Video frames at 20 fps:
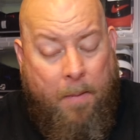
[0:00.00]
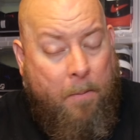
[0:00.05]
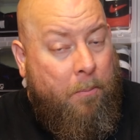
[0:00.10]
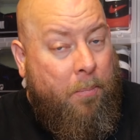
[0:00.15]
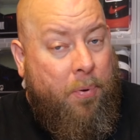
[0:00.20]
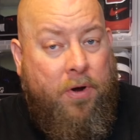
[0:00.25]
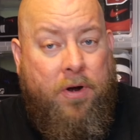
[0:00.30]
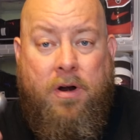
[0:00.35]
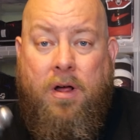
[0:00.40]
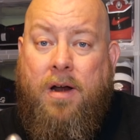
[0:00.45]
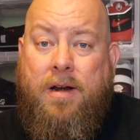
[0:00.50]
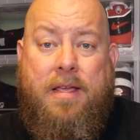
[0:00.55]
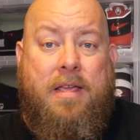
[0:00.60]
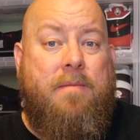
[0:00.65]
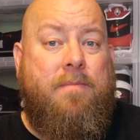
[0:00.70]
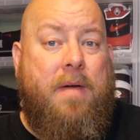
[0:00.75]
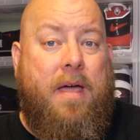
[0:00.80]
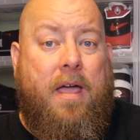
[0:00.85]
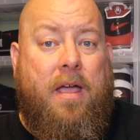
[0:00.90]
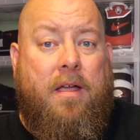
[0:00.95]
Put it on
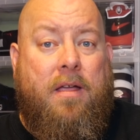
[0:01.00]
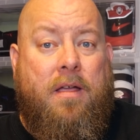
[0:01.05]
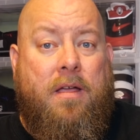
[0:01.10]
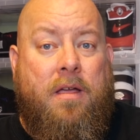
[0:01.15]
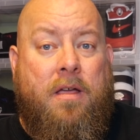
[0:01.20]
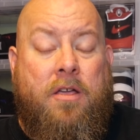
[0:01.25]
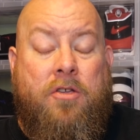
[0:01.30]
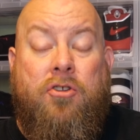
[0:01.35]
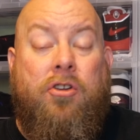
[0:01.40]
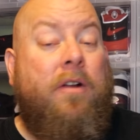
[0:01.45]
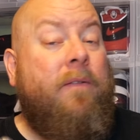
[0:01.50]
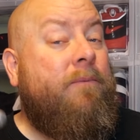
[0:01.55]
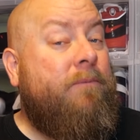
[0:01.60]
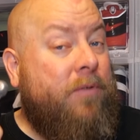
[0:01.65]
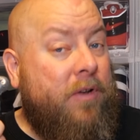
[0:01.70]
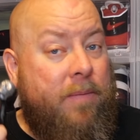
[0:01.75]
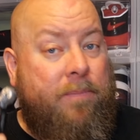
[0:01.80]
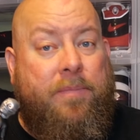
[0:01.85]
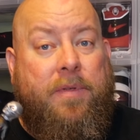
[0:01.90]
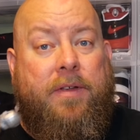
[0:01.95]
eBay. You can
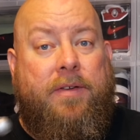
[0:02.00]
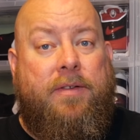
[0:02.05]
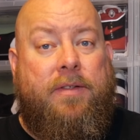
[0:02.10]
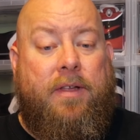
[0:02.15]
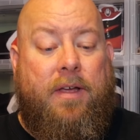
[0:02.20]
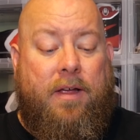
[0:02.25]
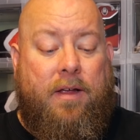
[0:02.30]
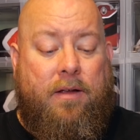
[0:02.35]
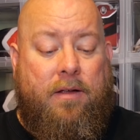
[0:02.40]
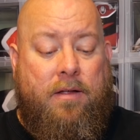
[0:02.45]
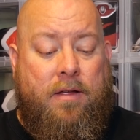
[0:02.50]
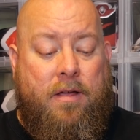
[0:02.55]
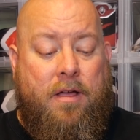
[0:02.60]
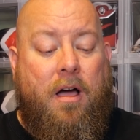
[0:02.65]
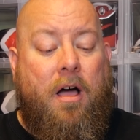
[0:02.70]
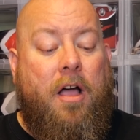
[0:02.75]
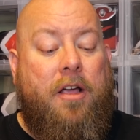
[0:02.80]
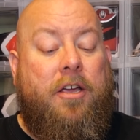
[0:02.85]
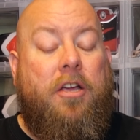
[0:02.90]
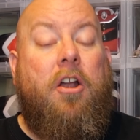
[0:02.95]
flip this thing.
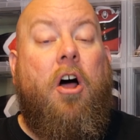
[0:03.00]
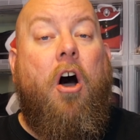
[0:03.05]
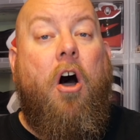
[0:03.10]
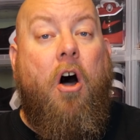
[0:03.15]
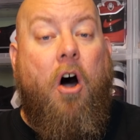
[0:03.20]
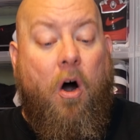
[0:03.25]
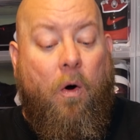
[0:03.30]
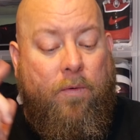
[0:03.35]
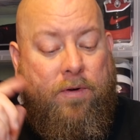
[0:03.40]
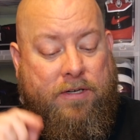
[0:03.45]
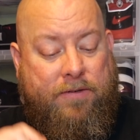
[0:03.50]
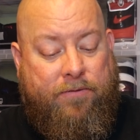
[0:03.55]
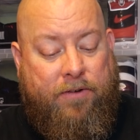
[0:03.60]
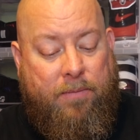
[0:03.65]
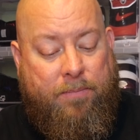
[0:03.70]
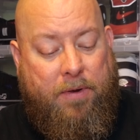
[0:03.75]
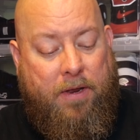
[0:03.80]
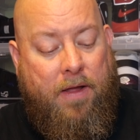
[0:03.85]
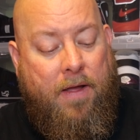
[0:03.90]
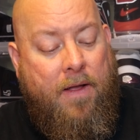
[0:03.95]
You can always
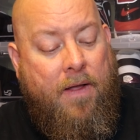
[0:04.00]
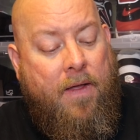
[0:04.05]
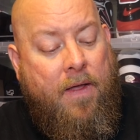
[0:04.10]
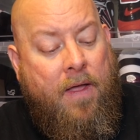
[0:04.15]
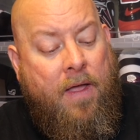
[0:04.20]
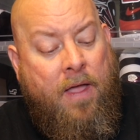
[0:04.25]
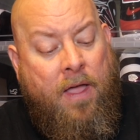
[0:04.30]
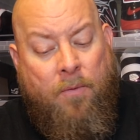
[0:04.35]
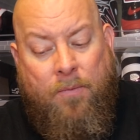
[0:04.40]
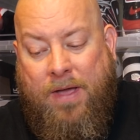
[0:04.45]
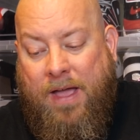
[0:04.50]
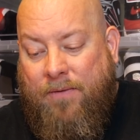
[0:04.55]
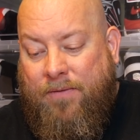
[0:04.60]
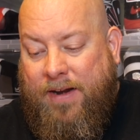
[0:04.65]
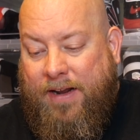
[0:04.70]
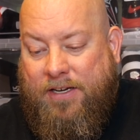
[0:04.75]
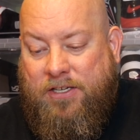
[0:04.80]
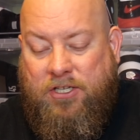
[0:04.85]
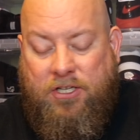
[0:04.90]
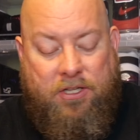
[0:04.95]
flip it. We have an
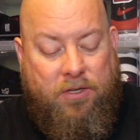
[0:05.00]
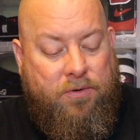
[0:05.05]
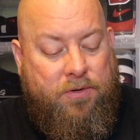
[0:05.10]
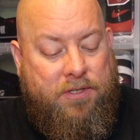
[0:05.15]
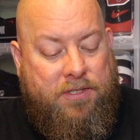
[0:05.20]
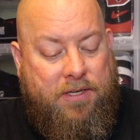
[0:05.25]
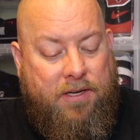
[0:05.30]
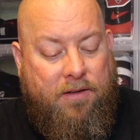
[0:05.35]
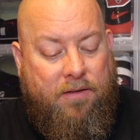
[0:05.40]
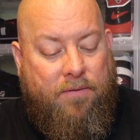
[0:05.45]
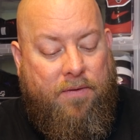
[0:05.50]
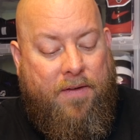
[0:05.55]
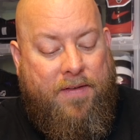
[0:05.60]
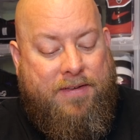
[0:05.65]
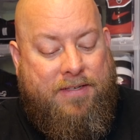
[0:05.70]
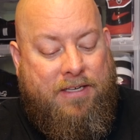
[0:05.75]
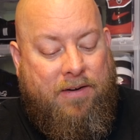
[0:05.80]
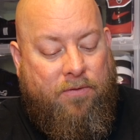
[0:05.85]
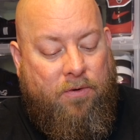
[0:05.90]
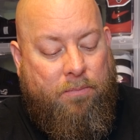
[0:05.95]
exclusive
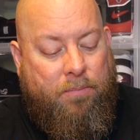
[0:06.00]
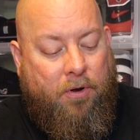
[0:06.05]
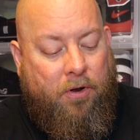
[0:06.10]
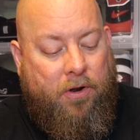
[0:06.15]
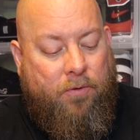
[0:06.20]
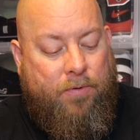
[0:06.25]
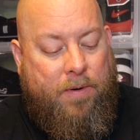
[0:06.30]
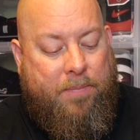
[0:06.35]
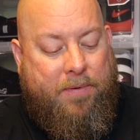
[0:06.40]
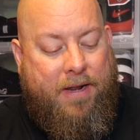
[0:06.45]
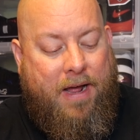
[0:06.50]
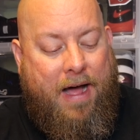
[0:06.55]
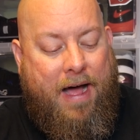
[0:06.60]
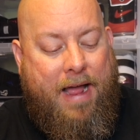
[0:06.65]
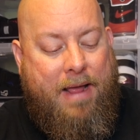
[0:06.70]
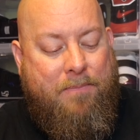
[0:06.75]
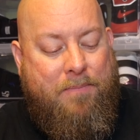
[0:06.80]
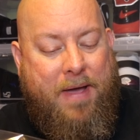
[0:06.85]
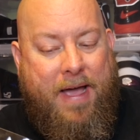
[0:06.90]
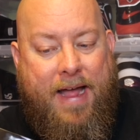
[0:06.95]
Silver Bullet replica
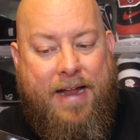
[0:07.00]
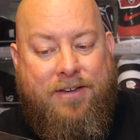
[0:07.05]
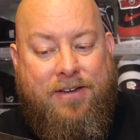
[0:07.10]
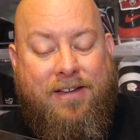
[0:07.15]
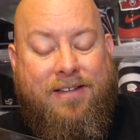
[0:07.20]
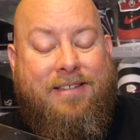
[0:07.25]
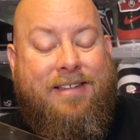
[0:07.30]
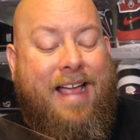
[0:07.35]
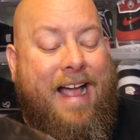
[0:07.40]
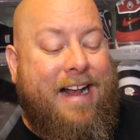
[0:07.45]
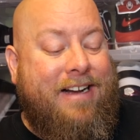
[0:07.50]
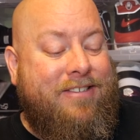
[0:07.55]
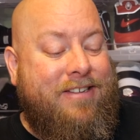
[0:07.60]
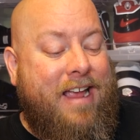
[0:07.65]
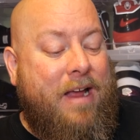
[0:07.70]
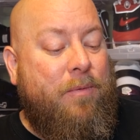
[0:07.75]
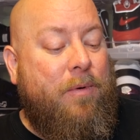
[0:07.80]
eye patch. It's actually a